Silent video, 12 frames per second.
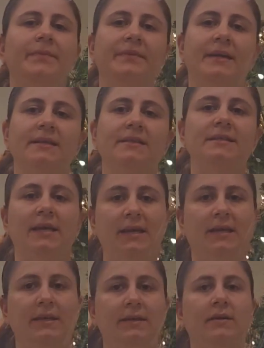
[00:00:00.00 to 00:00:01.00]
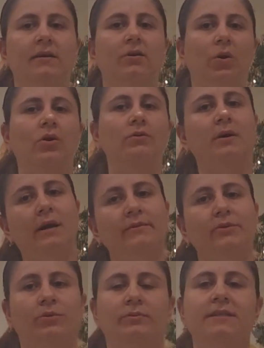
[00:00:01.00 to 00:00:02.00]
than saying all
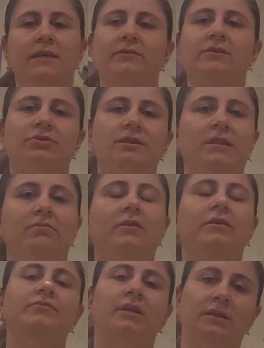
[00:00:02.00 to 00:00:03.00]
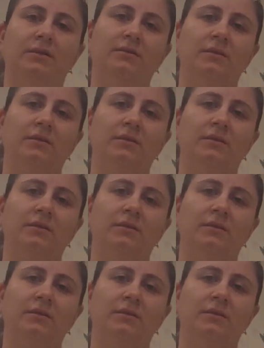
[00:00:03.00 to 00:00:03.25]
moms always have a stress level of 9?